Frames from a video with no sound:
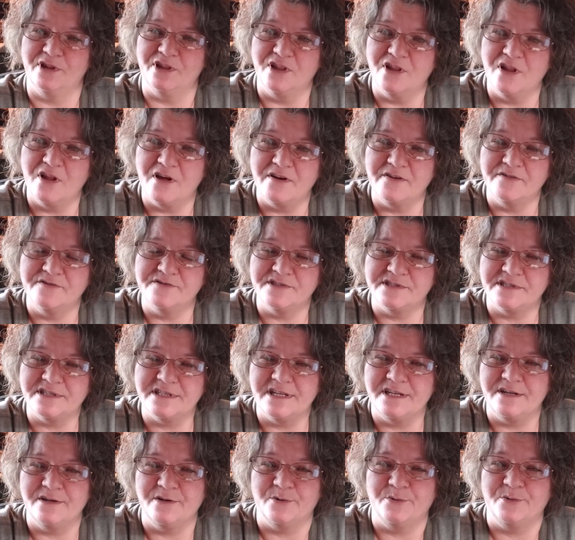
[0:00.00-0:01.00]
loves
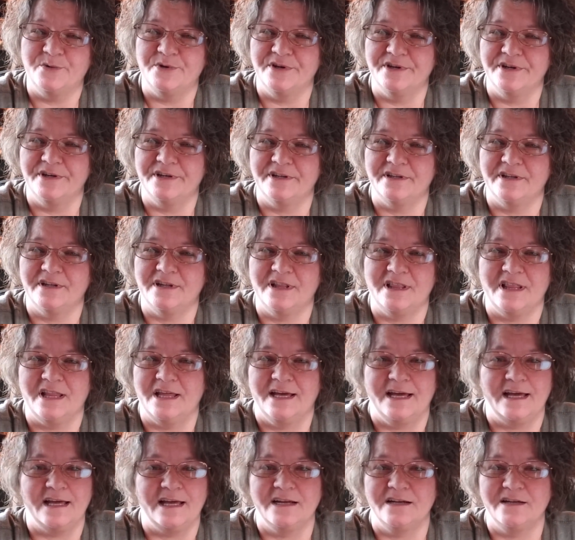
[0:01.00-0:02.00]
needlework
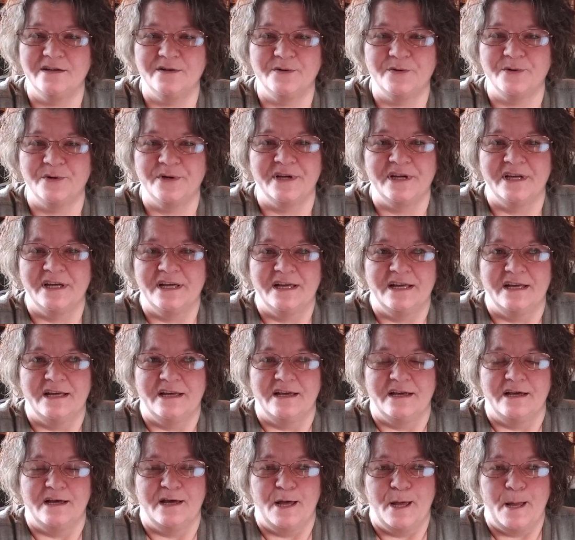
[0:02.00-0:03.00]
like I do
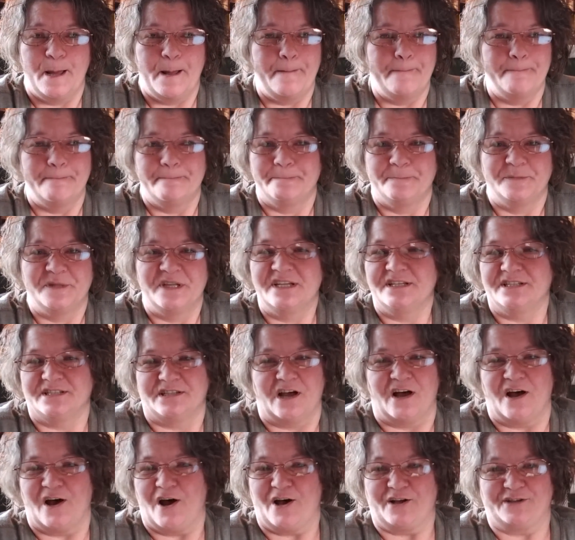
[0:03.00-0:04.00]
is
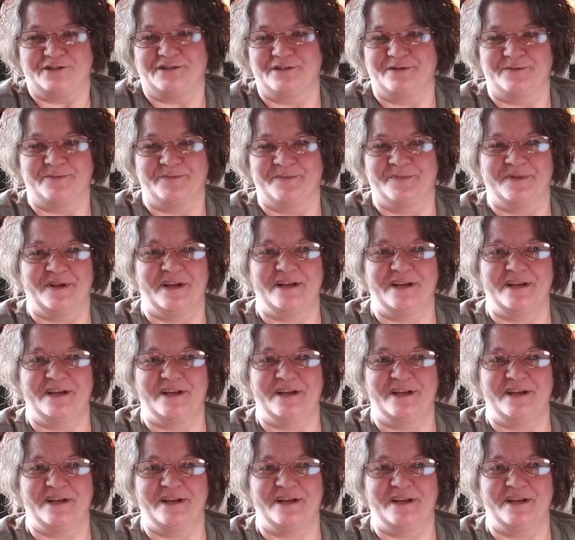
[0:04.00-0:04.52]
awesome.